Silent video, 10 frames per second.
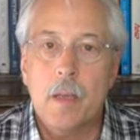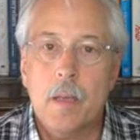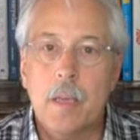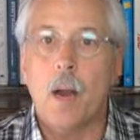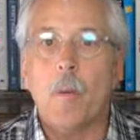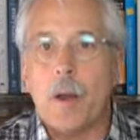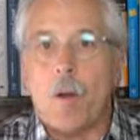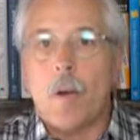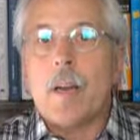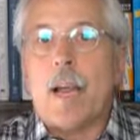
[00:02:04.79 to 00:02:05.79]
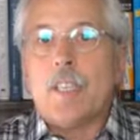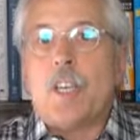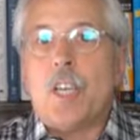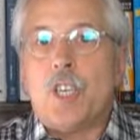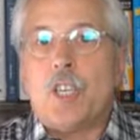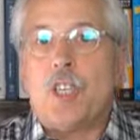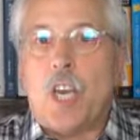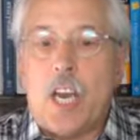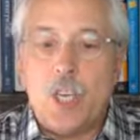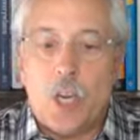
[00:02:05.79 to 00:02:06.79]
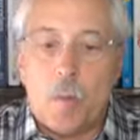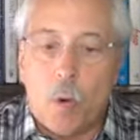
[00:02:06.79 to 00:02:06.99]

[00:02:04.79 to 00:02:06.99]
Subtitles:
You know, when an organization is changing